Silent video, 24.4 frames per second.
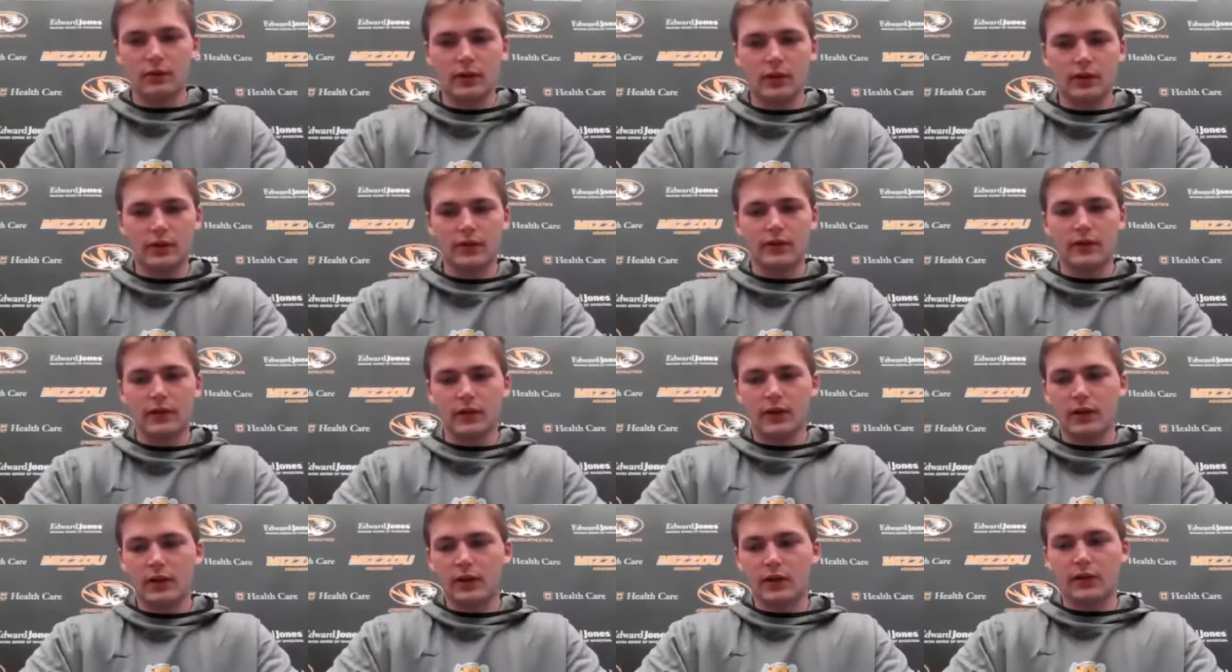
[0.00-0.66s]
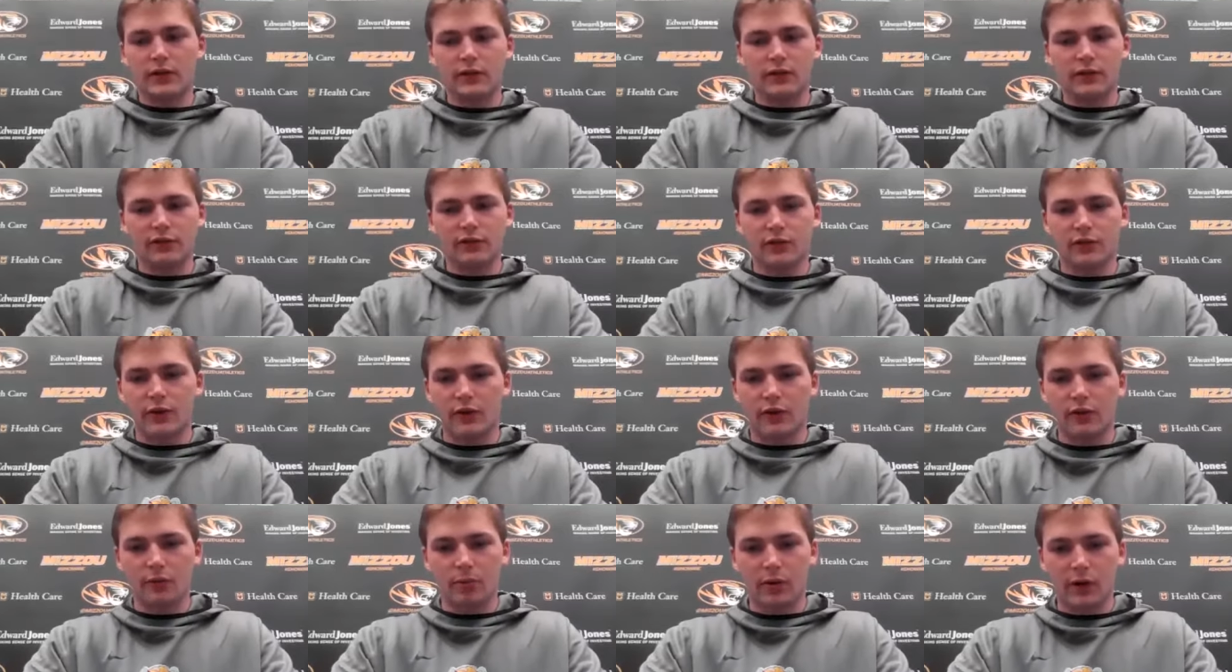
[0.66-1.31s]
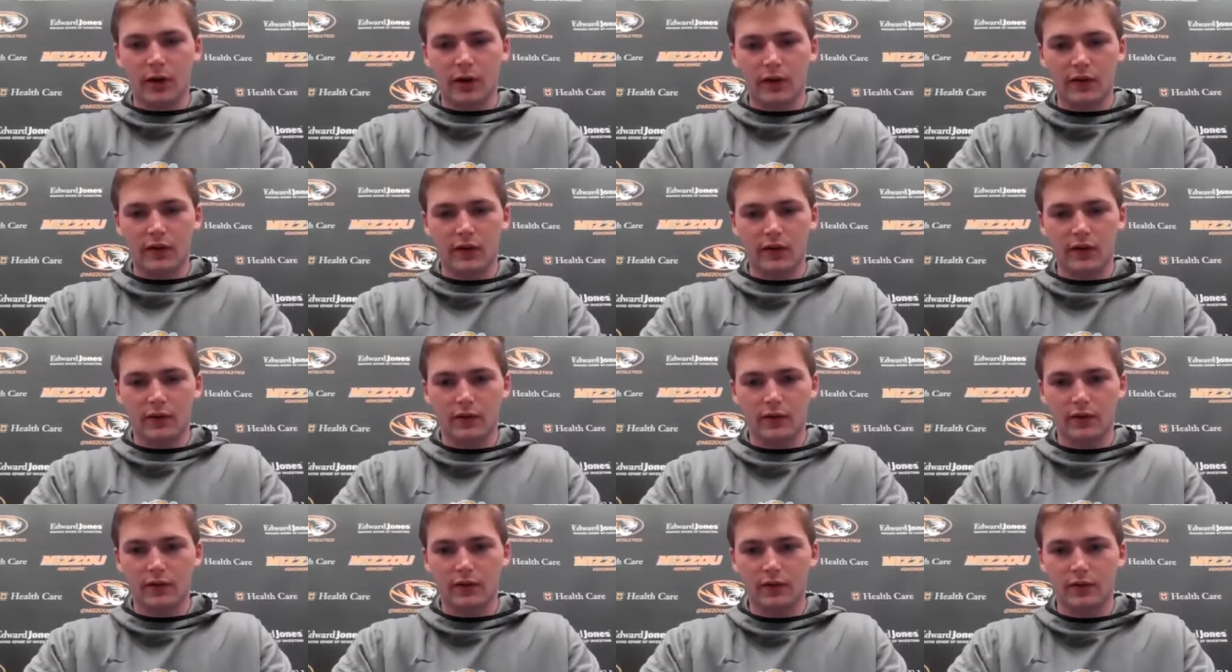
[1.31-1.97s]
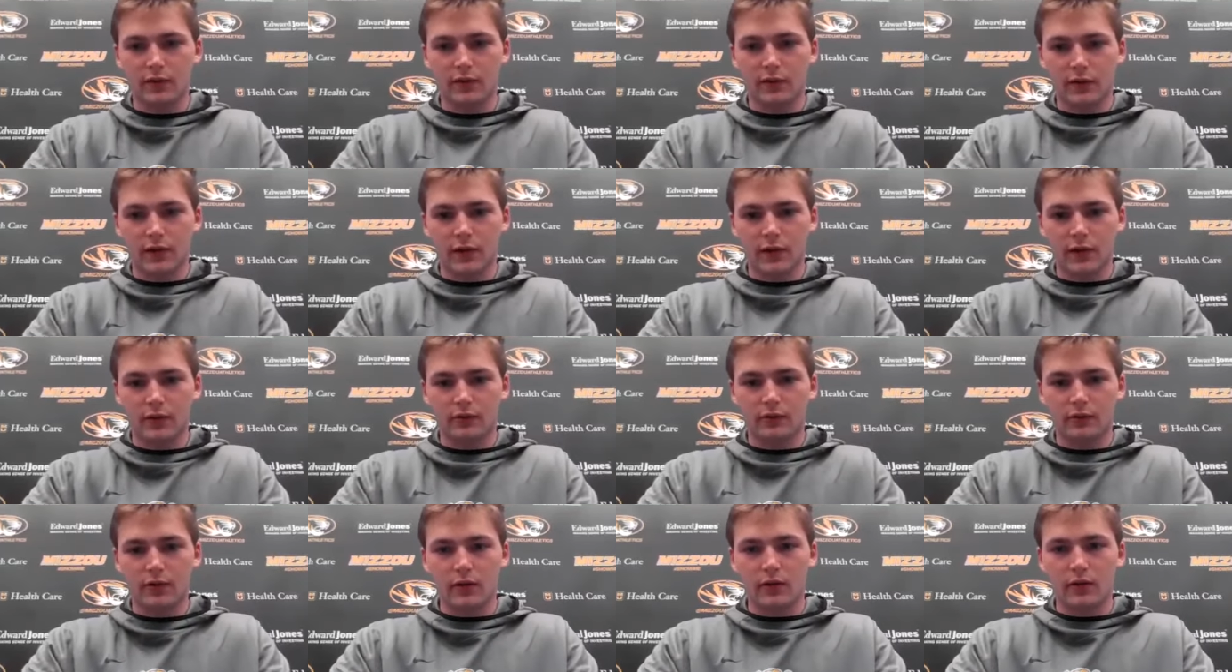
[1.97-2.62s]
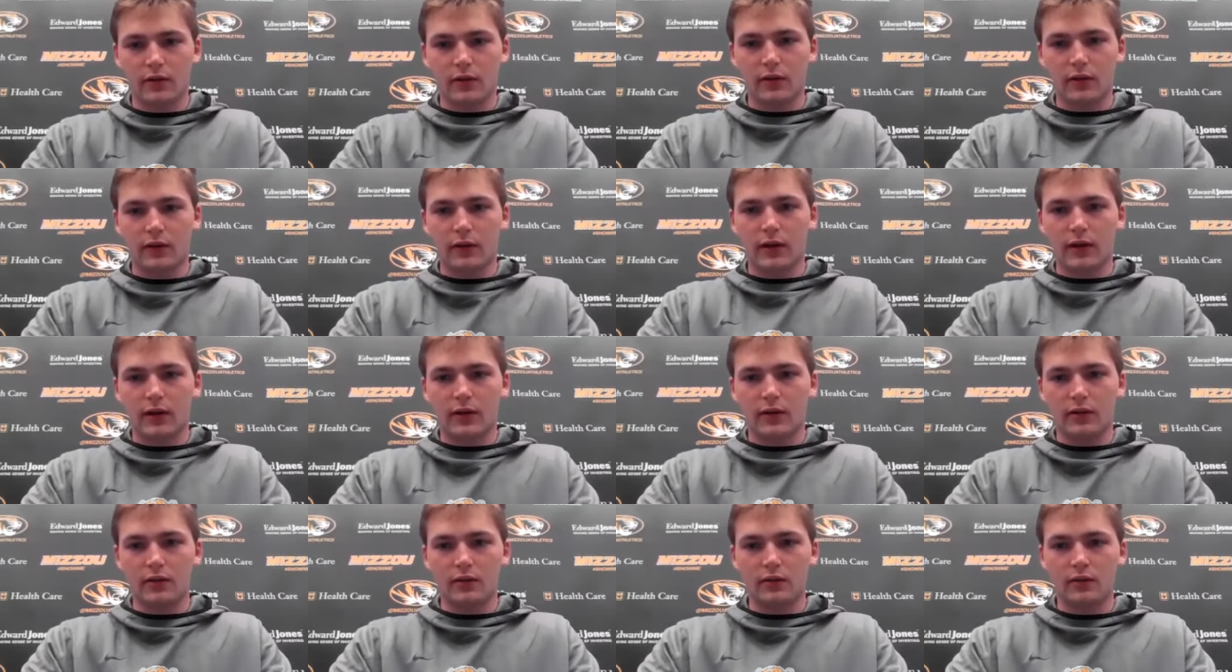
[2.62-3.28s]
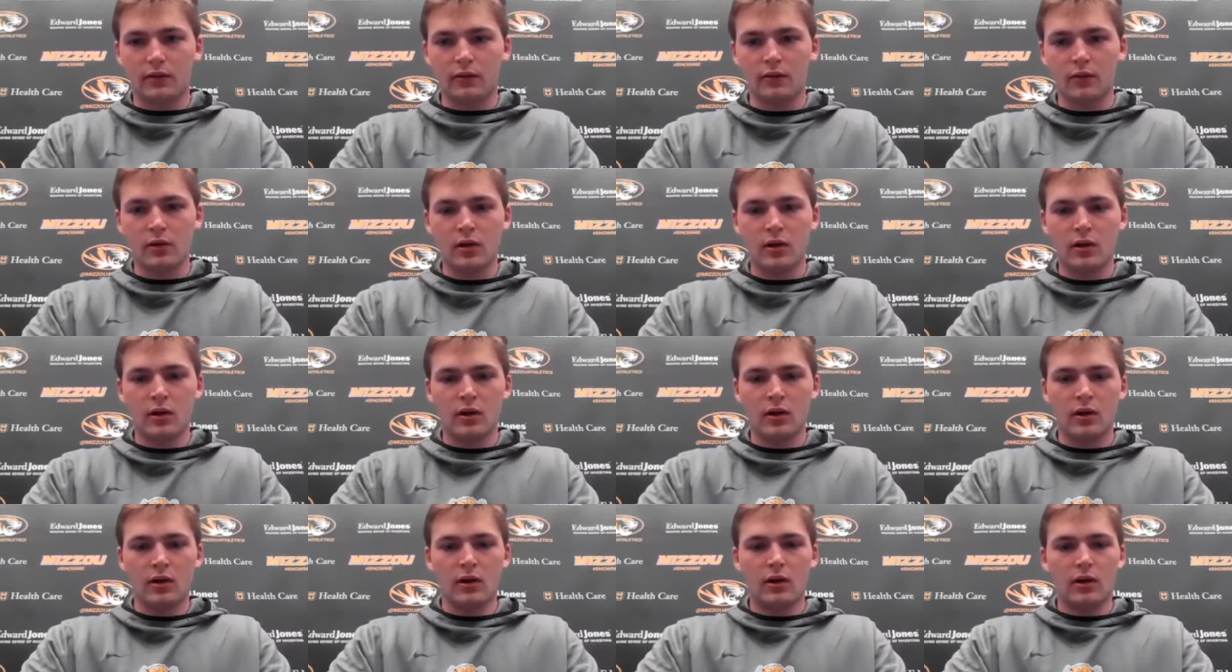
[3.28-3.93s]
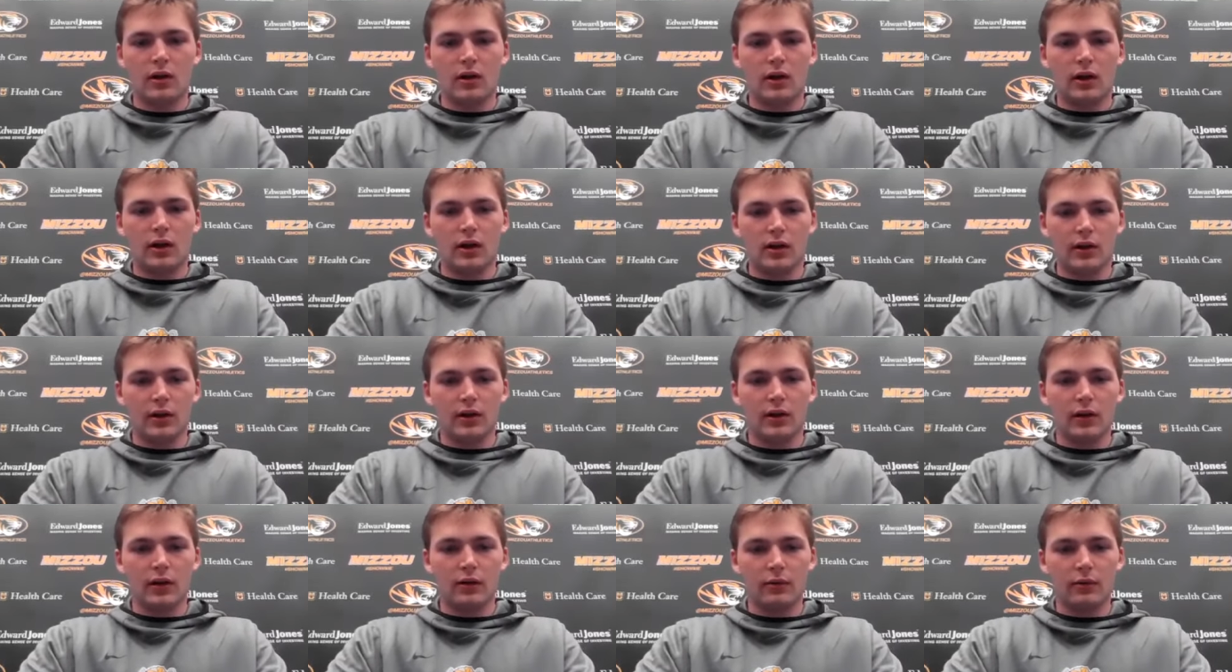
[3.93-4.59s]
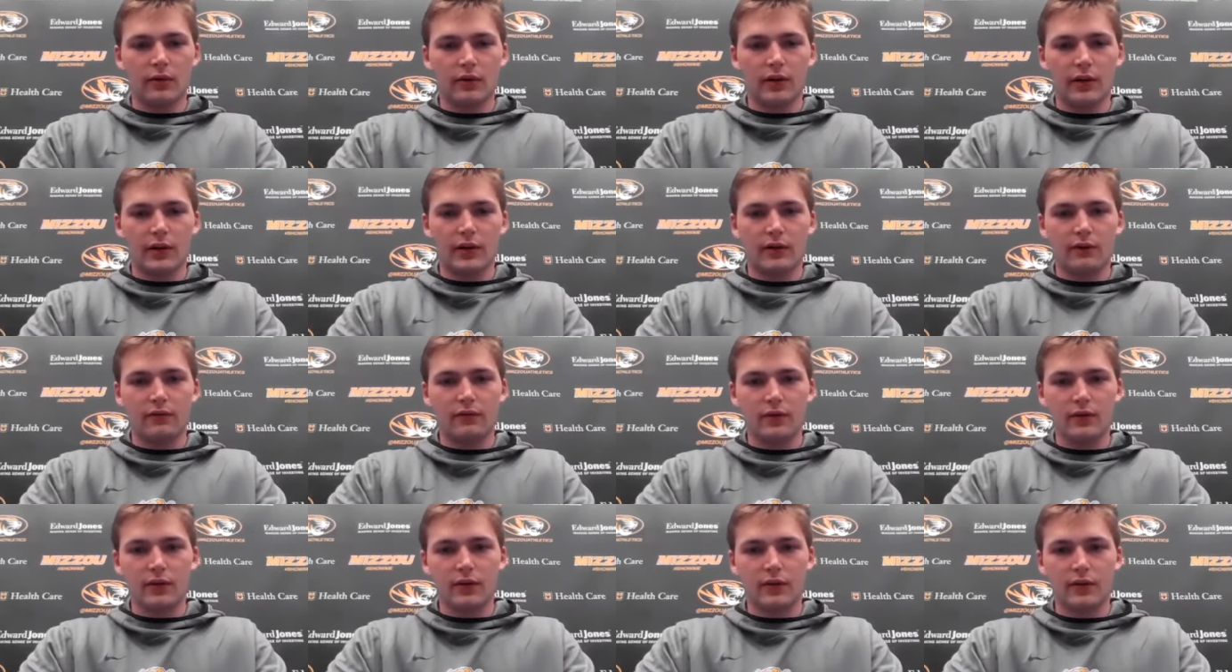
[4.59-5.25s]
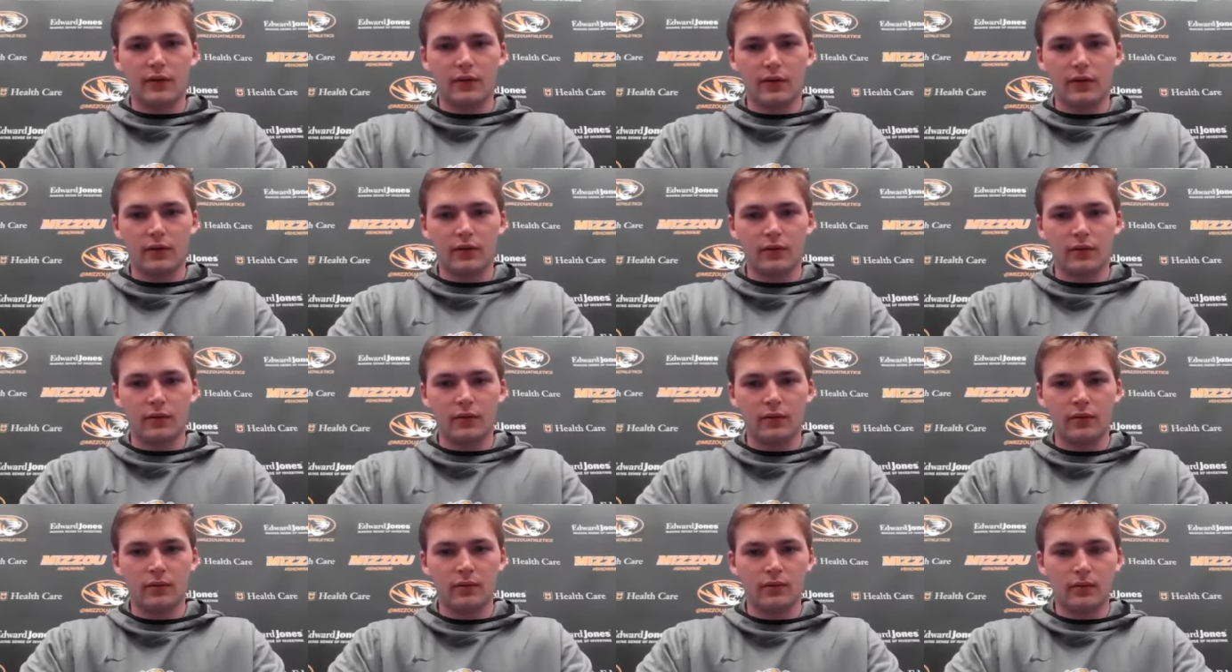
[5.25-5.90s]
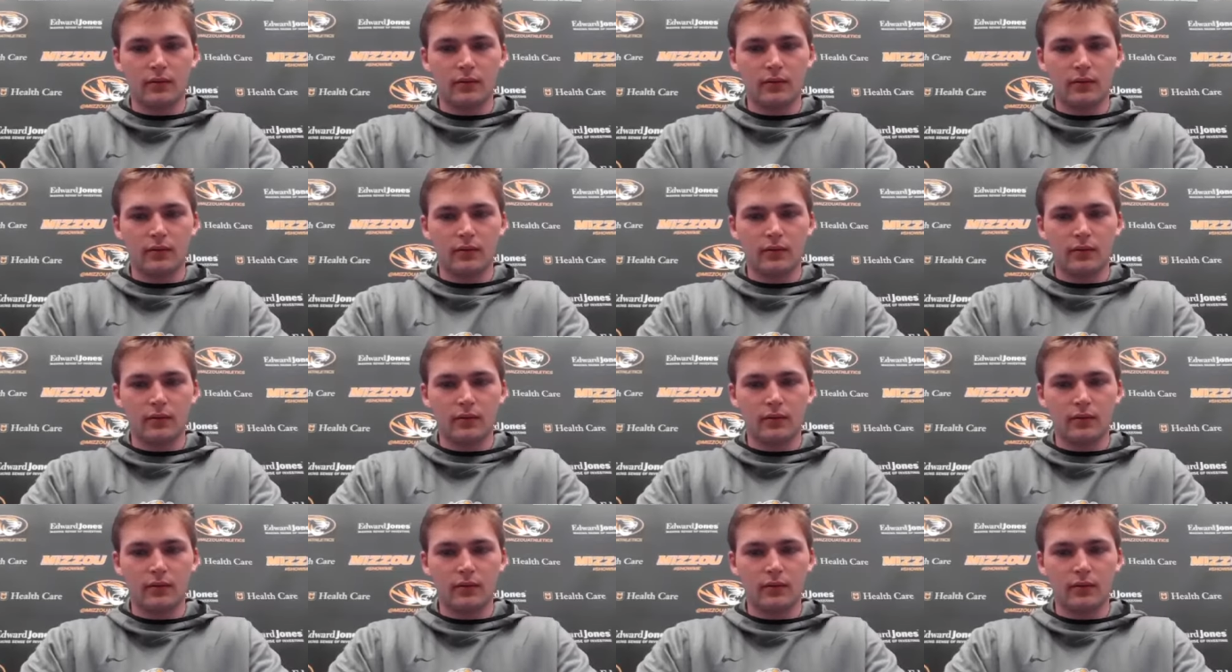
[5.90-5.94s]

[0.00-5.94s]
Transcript: it's just another practice. Just got to treat it like that and go out with confidence and